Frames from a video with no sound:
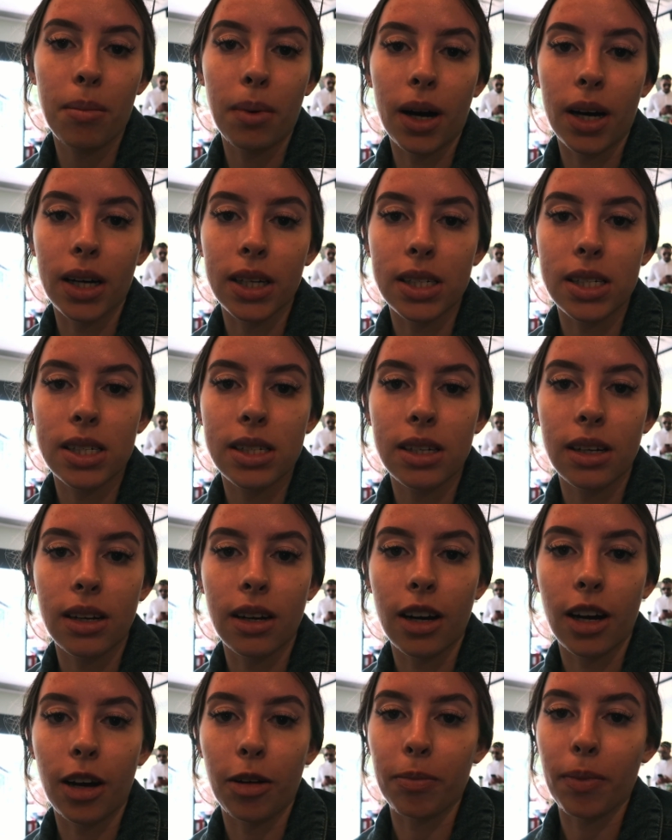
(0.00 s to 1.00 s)
but
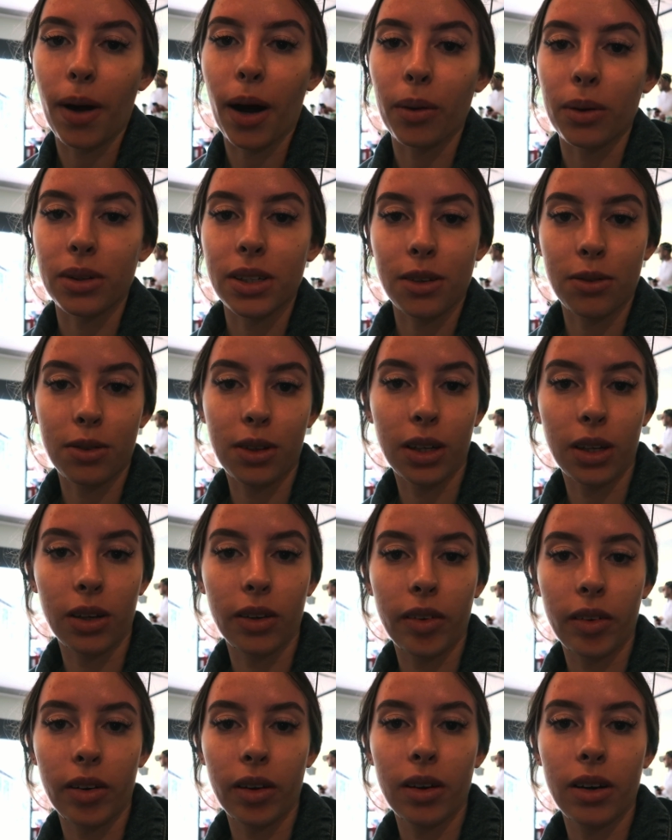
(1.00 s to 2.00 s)
I will
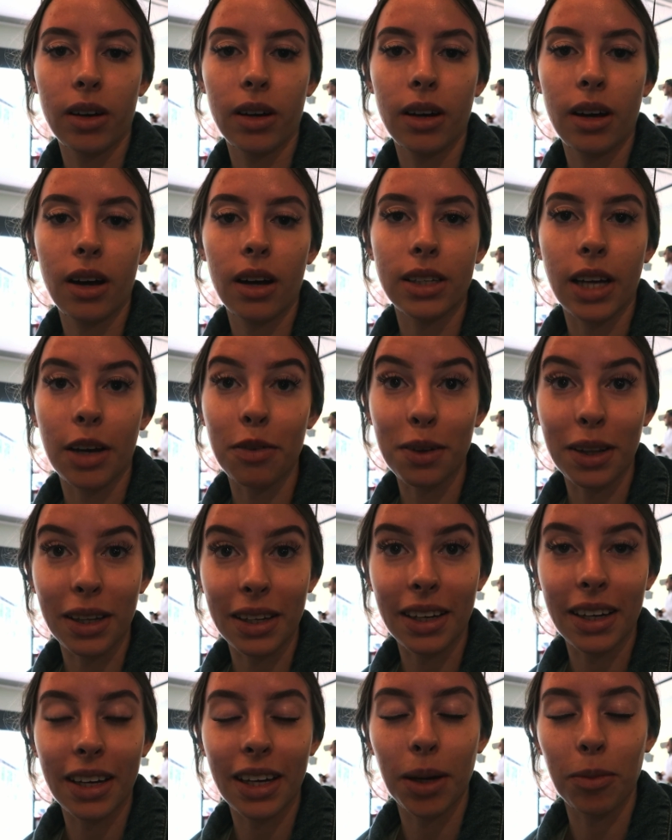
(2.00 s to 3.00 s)

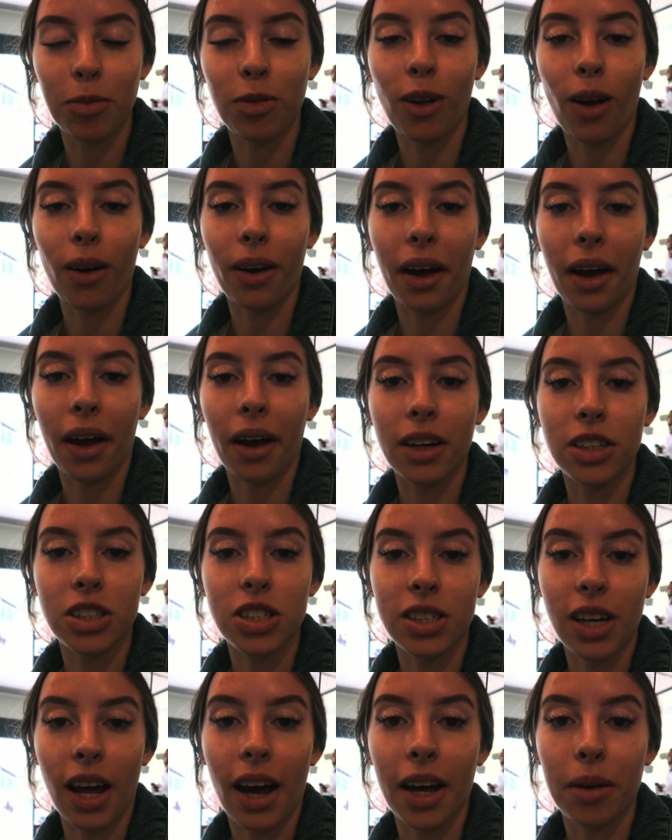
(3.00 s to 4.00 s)
definitely keep vlogging
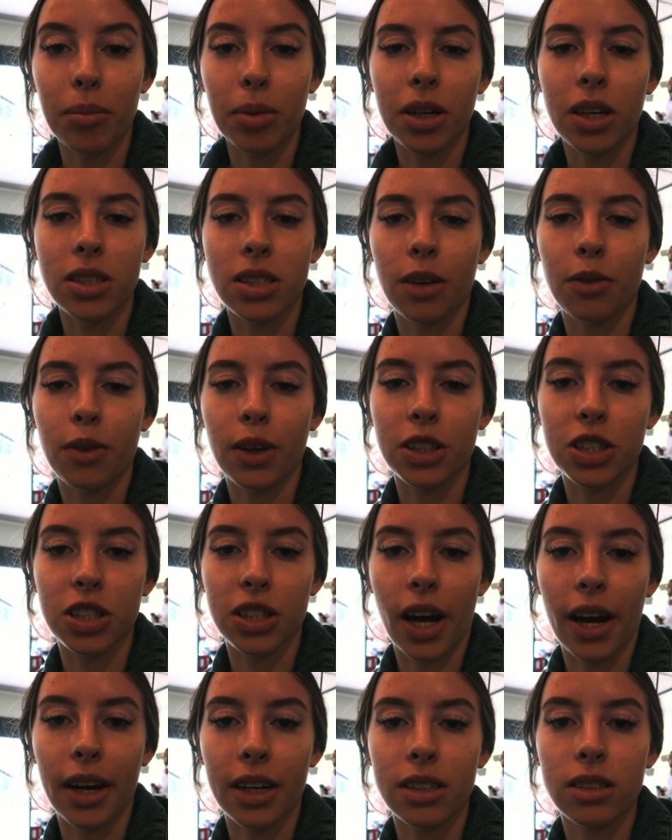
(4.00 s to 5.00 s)
tonight because I think
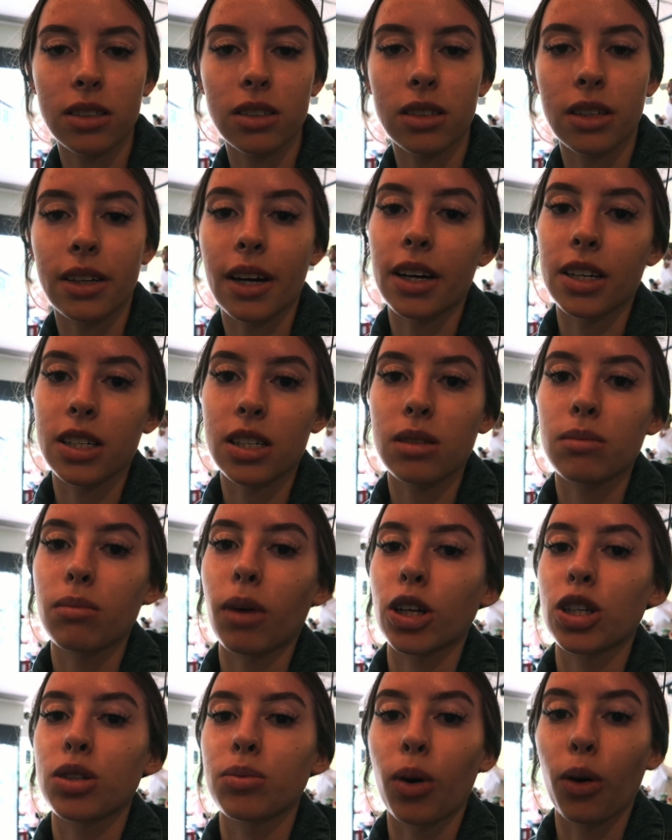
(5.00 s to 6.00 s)
tonight there's
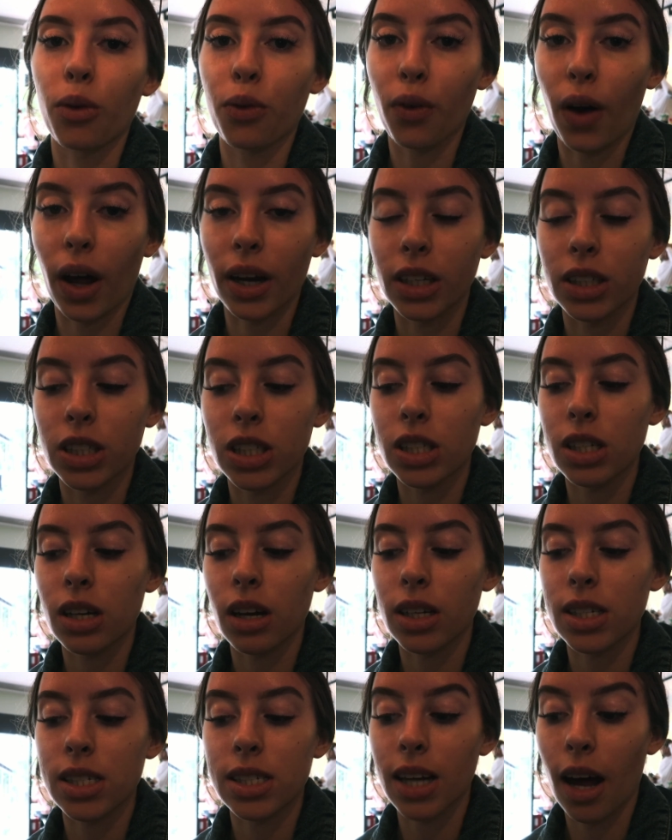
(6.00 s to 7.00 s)
much more
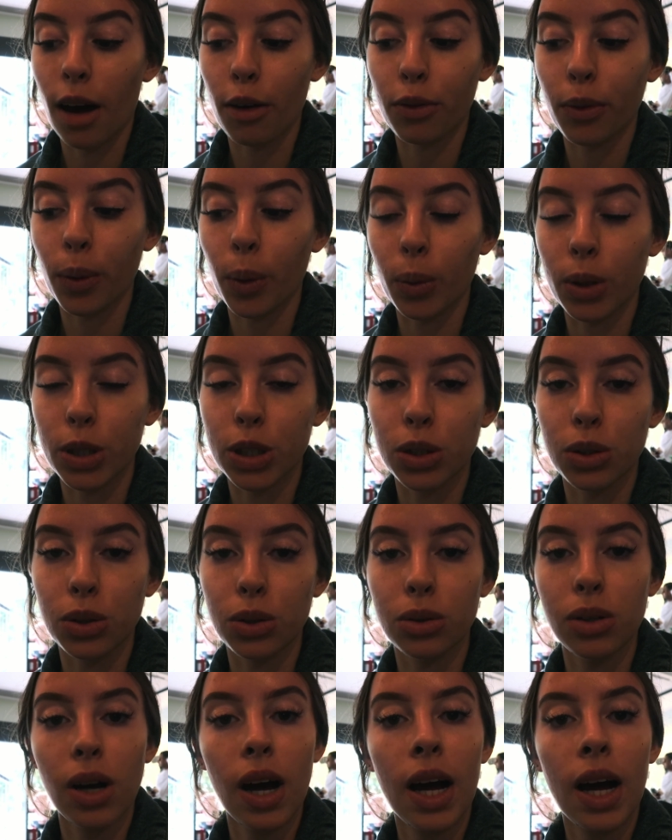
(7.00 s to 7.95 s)
fun stuff we will do.